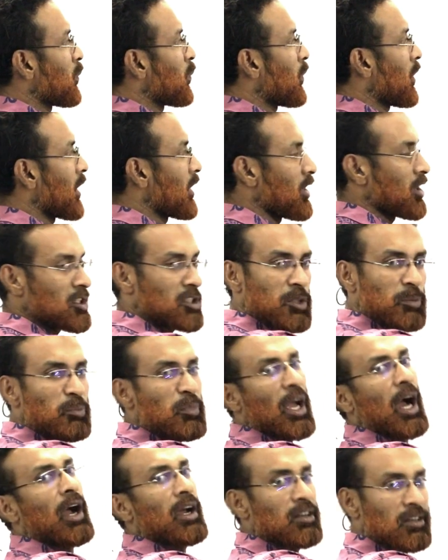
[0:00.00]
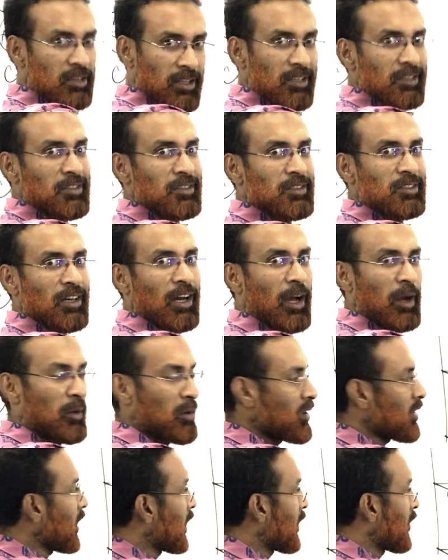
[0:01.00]
one is behind this
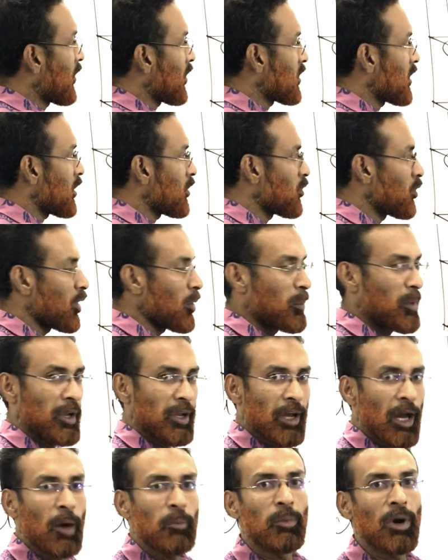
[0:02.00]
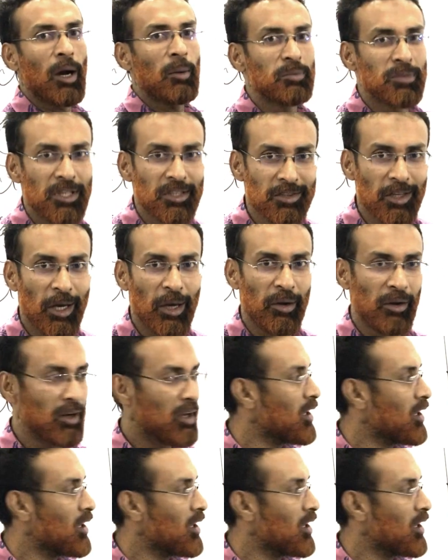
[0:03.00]
ion, and another will be above this ion.